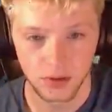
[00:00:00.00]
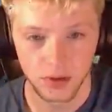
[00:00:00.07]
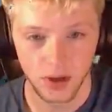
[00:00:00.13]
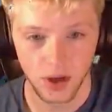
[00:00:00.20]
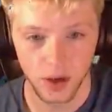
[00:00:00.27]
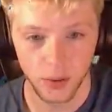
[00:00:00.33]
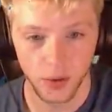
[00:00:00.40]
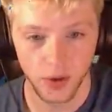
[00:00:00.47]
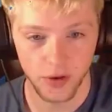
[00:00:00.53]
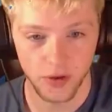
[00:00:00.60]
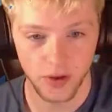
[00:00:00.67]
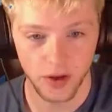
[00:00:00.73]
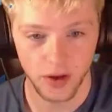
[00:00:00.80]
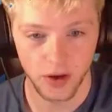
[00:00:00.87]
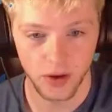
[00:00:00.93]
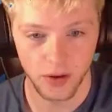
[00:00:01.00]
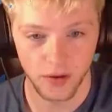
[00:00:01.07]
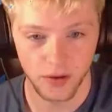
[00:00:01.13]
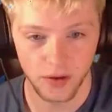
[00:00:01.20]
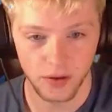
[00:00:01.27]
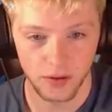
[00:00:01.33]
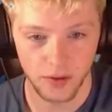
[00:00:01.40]
I really like the hair and
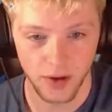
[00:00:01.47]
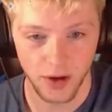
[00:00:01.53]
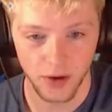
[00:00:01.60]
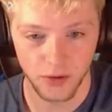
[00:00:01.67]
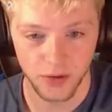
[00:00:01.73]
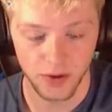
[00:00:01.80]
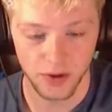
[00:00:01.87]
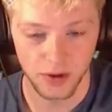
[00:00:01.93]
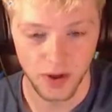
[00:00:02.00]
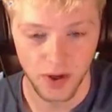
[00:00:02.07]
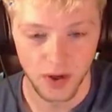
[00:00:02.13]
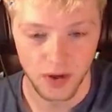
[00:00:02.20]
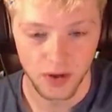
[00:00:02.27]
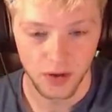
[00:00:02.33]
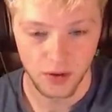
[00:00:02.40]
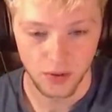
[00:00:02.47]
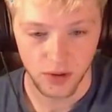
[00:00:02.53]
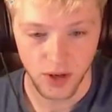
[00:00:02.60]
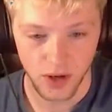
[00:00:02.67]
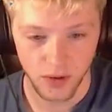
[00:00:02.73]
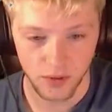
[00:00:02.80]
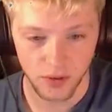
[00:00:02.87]
the outfit.
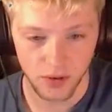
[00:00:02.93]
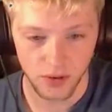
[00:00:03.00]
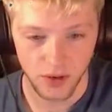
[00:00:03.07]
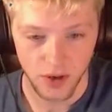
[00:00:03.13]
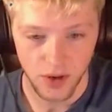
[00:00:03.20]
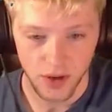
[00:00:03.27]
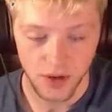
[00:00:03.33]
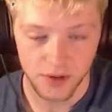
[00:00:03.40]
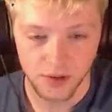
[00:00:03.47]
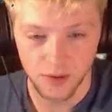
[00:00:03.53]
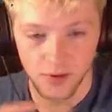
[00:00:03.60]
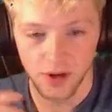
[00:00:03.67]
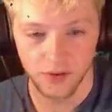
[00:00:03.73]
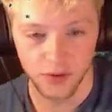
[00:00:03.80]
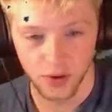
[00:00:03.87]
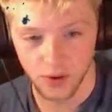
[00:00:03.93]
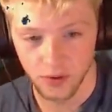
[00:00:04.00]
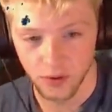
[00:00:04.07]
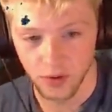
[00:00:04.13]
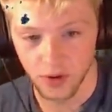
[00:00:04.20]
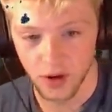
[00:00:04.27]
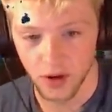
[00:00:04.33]
It seems like for
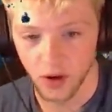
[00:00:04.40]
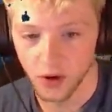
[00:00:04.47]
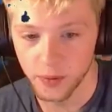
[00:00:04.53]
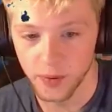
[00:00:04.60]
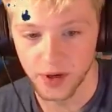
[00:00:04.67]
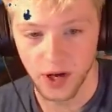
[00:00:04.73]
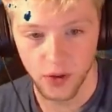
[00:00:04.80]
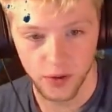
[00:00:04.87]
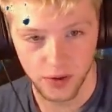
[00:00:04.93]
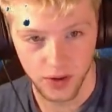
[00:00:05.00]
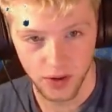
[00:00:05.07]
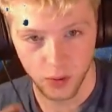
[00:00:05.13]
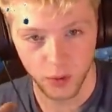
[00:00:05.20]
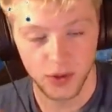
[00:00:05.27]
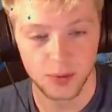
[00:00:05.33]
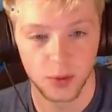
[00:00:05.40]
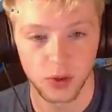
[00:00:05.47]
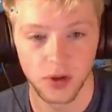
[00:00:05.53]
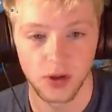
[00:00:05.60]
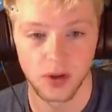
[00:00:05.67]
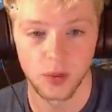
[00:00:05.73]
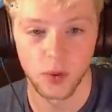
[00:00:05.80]
Ultimate Gallic and Whisperer
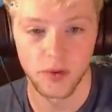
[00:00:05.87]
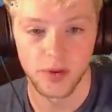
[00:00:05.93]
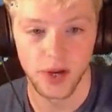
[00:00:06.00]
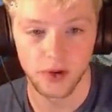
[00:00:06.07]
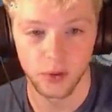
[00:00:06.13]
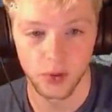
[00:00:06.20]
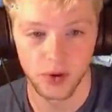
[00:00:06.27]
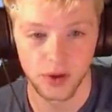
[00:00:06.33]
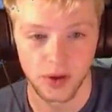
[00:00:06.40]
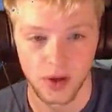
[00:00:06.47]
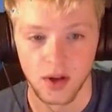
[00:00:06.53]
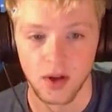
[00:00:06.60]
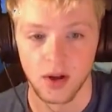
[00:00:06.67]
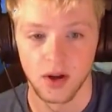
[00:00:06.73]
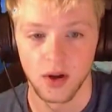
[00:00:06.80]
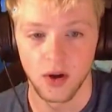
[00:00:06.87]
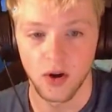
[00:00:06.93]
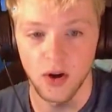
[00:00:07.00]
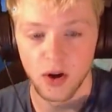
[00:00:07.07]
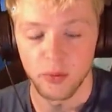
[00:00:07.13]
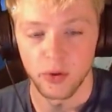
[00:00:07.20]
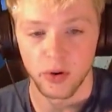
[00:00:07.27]
here, we've got a really
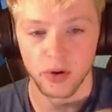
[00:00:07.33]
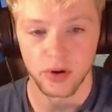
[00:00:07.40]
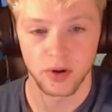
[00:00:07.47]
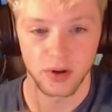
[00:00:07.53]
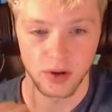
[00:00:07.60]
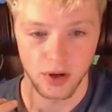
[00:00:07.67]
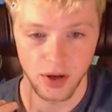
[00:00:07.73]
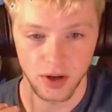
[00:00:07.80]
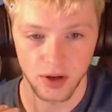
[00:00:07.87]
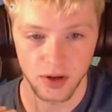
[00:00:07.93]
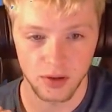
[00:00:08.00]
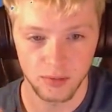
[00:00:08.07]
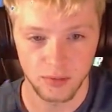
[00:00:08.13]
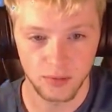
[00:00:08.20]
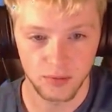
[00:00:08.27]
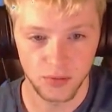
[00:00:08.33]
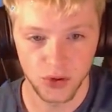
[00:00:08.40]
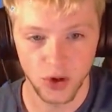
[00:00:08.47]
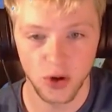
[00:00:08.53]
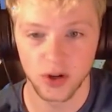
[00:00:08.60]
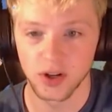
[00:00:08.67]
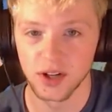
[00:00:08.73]
armor,
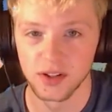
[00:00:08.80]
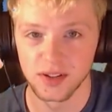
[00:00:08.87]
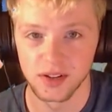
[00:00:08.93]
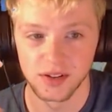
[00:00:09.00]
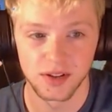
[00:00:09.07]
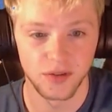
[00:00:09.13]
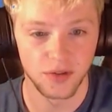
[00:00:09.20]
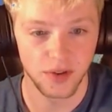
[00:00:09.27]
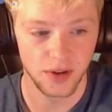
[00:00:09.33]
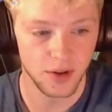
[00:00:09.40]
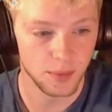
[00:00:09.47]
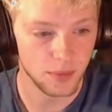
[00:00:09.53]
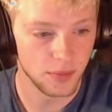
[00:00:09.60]
dark, intensive theme.